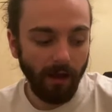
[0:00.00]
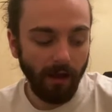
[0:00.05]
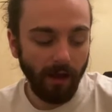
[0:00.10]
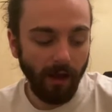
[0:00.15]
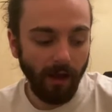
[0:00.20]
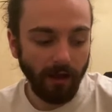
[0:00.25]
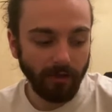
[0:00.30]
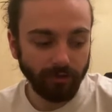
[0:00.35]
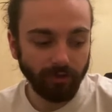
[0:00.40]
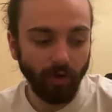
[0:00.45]

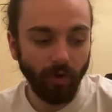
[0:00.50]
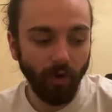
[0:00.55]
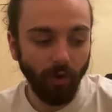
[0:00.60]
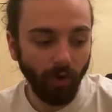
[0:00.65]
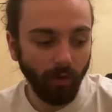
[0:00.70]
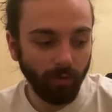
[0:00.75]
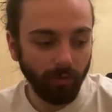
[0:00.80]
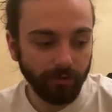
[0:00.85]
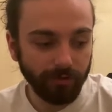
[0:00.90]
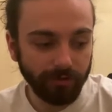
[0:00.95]
It's
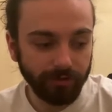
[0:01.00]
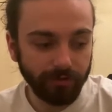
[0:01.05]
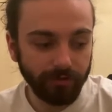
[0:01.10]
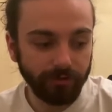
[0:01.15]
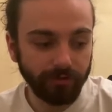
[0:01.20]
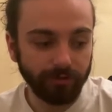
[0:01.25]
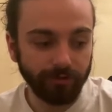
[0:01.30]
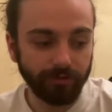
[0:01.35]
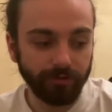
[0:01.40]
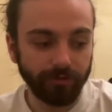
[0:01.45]
always
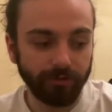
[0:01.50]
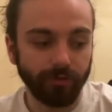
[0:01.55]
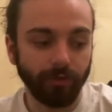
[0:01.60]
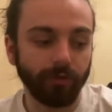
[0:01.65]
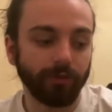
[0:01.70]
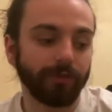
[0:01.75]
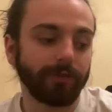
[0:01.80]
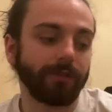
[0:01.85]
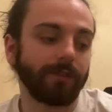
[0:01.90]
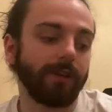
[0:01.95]

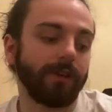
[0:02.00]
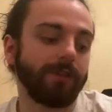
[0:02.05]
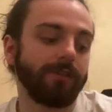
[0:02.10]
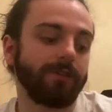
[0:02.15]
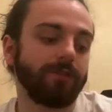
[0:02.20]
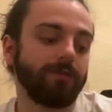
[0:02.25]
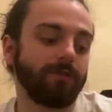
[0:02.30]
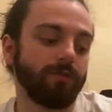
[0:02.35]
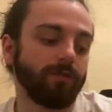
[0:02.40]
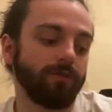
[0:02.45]
good
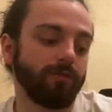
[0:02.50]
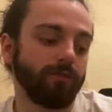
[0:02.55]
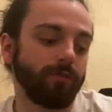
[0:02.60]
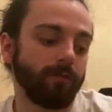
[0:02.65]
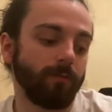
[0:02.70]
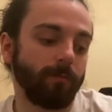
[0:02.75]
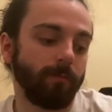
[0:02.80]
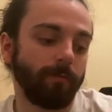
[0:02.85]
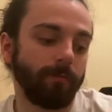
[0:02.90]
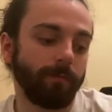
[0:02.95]
to,
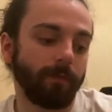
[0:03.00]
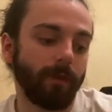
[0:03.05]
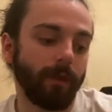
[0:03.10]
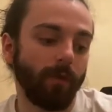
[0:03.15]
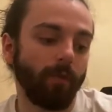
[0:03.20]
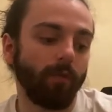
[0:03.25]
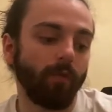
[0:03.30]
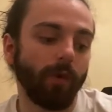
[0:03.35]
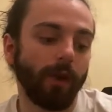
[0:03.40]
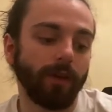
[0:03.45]

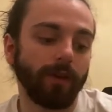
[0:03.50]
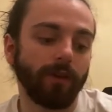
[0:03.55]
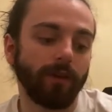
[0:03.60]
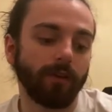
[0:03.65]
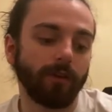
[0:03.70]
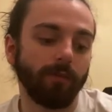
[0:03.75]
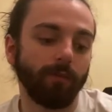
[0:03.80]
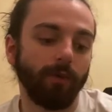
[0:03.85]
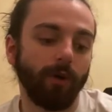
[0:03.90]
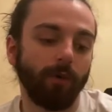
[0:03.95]
when you
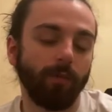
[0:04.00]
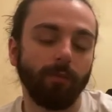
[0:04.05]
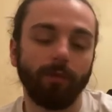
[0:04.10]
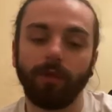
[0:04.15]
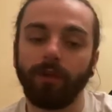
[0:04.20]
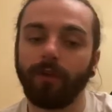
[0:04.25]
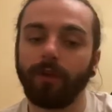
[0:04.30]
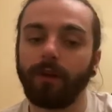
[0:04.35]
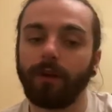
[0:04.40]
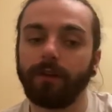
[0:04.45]
come up
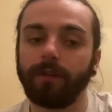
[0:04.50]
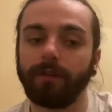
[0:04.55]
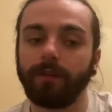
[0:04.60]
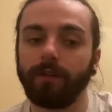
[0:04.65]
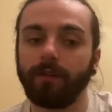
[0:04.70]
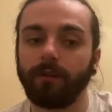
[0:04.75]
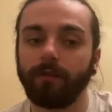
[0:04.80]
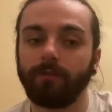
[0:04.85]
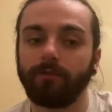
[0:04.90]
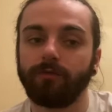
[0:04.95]
with an
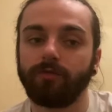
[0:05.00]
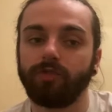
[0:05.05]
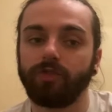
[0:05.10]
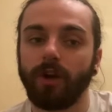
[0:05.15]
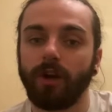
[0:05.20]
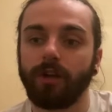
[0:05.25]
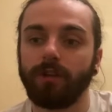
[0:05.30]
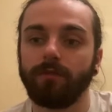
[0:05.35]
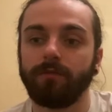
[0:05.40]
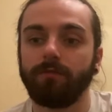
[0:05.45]
idea,
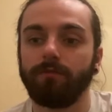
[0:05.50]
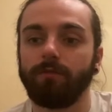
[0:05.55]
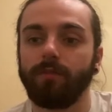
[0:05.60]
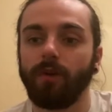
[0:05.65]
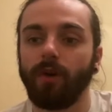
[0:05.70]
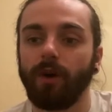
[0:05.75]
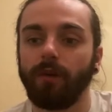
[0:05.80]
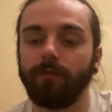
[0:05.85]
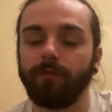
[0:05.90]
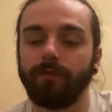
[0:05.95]
try and
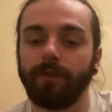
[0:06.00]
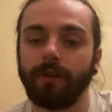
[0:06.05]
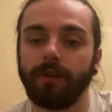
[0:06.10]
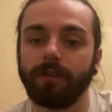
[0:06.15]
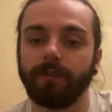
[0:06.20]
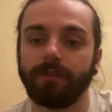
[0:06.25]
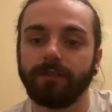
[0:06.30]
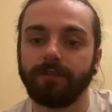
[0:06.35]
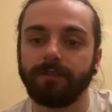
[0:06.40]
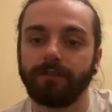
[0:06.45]
put a
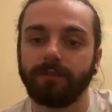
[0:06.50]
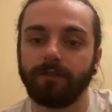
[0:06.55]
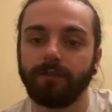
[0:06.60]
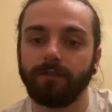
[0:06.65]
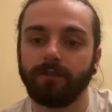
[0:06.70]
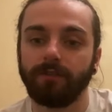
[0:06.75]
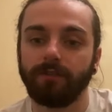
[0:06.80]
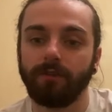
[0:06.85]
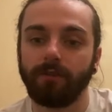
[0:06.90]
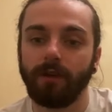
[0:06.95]
face
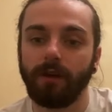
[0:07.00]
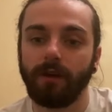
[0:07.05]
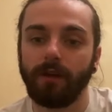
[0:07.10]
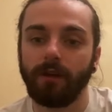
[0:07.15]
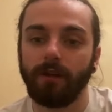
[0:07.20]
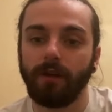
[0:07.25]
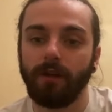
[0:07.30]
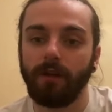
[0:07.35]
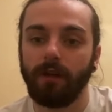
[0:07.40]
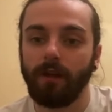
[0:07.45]
to it.
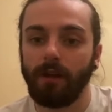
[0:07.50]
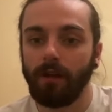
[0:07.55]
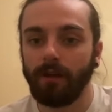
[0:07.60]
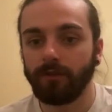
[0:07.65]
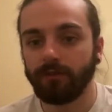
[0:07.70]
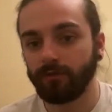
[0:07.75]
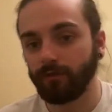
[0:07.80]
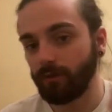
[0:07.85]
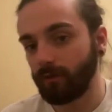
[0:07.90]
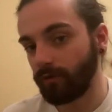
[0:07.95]

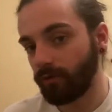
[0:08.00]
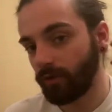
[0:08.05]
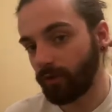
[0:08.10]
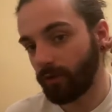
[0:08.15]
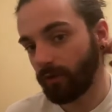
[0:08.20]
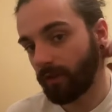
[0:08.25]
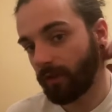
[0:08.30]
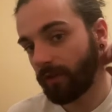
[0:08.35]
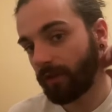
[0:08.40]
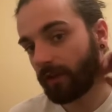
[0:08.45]
So if you
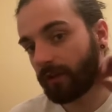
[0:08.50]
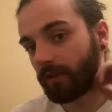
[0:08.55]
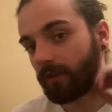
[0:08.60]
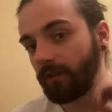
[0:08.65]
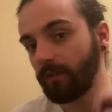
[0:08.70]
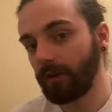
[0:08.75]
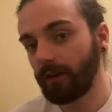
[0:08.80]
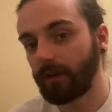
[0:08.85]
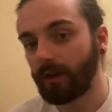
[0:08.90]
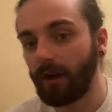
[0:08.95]
can think
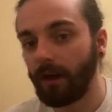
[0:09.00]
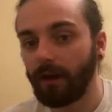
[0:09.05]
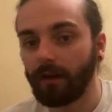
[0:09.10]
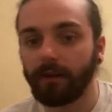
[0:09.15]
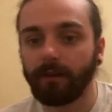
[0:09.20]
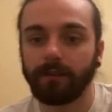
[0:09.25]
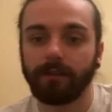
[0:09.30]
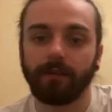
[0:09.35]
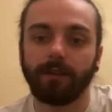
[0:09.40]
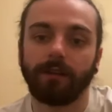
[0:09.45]
of a
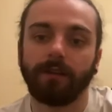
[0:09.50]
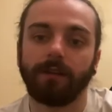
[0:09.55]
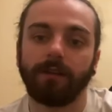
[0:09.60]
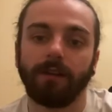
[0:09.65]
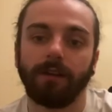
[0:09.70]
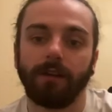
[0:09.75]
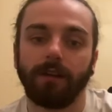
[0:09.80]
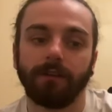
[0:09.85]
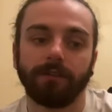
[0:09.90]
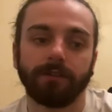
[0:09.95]
character
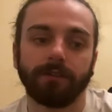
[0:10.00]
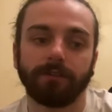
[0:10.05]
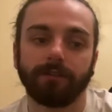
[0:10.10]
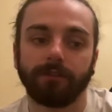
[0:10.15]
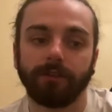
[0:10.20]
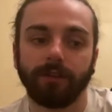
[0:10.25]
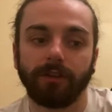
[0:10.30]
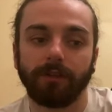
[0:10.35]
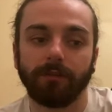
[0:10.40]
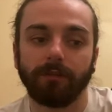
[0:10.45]
and
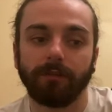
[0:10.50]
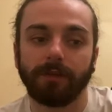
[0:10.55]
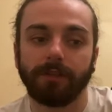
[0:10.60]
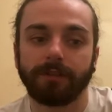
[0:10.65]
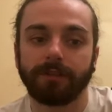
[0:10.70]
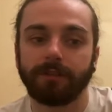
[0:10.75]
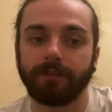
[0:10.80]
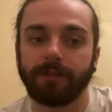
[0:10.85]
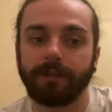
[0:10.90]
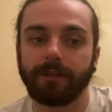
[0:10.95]
like
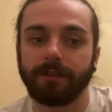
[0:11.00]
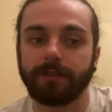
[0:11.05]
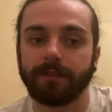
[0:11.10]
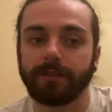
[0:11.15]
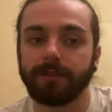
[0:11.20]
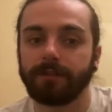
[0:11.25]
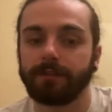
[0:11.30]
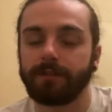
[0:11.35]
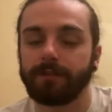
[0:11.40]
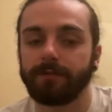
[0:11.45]
basically
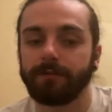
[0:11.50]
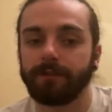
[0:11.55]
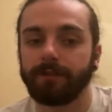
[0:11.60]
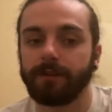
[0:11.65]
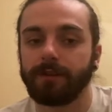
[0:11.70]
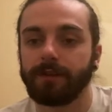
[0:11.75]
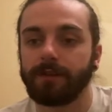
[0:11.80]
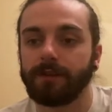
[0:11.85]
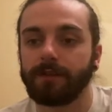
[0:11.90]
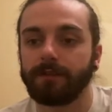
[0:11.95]
instantly for
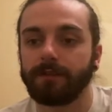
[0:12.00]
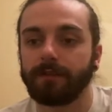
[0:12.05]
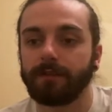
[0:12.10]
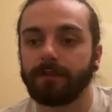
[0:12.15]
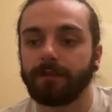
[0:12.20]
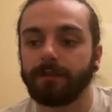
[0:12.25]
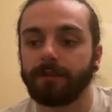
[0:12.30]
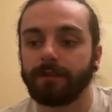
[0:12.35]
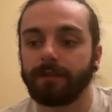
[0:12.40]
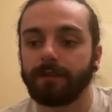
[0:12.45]
your
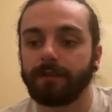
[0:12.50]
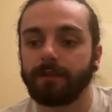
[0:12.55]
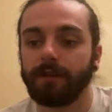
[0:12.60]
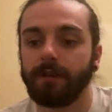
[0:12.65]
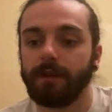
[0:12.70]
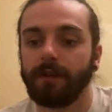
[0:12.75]
idea, then